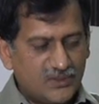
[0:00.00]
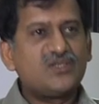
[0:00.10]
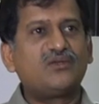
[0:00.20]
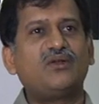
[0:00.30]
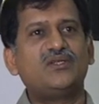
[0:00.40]
it's
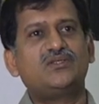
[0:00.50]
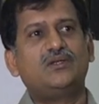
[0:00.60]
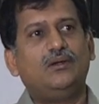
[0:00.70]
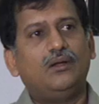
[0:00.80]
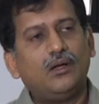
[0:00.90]

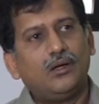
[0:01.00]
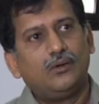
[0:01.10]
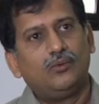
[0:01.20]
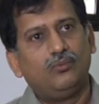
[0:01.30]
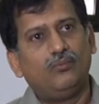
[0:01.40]
interesting
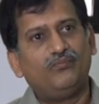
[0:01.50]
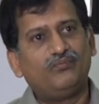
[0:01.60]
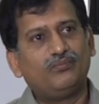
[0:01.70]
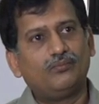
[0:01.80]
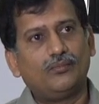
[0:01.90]
how
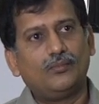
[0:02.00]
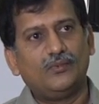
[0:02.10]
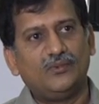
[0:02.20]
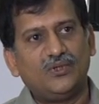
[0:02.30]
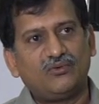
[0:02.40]

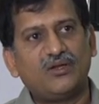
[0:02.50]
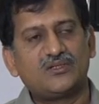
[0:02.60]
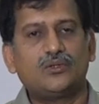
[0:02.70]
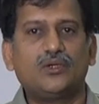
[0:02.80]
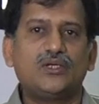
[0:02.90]
the
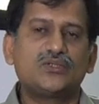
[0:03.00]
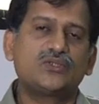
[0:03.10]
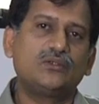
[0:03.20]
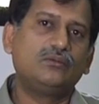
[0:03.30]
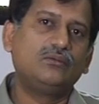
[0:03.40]

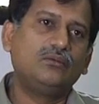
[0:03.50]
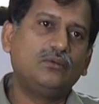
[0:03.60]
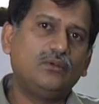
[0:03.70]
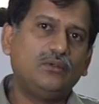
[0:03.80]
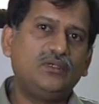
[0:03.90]
translocation
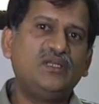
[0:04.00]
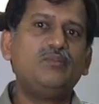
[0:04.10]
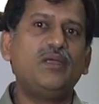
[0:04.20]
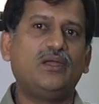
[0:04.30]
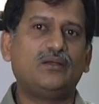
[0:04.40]

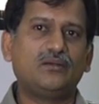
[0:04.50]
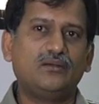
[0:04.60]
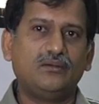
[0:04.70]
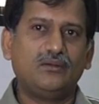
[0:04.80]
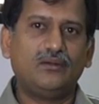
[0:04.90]
debate
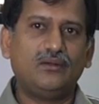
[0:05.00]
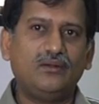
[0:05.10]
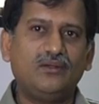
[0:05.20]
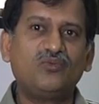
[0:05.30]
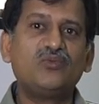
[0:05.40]

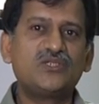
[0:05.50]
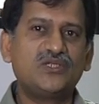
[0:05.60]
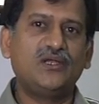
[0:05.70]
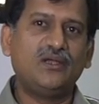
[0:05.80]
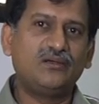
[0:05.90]
is
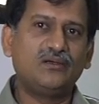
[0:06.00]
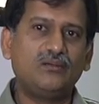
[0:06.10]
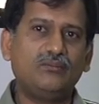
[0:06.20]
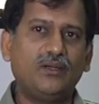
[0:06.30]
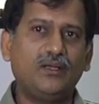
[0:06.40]

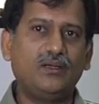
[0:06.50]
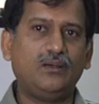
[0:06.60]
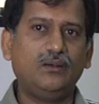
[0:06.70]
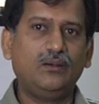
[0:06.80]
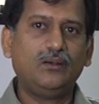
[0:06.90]
vitiated
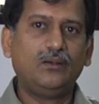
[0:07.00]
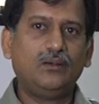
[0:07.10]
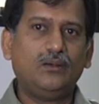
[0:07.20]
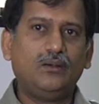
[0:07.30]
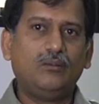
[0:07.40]
by
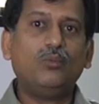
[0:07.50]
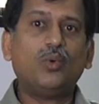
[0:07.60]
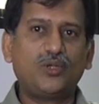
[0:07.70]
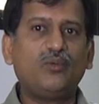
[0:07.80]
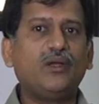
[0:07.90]

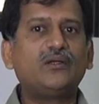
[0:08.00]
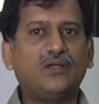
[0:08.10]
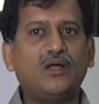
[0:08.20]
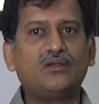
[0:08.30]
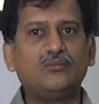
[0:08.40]
motivated
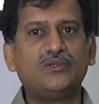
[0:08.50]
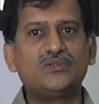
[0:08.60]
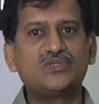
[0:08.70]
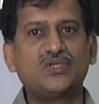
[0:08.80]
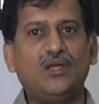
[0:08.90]

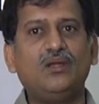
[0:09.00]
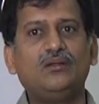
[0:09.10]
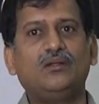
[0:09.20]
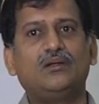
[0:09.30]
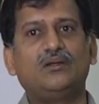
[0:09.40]
arguments
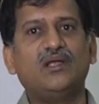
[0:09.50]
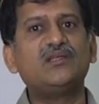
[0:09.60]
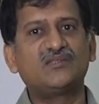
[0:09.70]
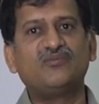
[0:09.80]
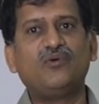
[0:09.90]
saying that
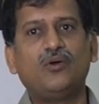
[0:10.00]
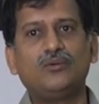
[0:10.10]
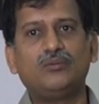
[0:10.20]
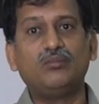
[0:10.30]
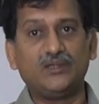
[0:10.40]
lions have
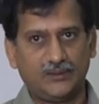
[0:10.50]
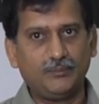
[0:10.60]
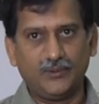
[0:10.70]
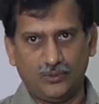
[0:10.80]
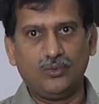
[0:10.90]
found
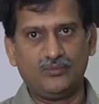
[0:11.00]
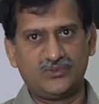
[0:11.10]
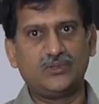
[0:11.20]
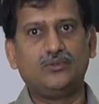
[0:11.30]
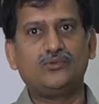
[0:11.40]
multiple
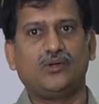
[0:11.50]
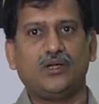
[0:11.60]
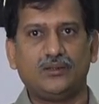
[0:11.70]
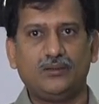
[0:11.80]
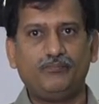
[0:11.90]
homes in Gujarat.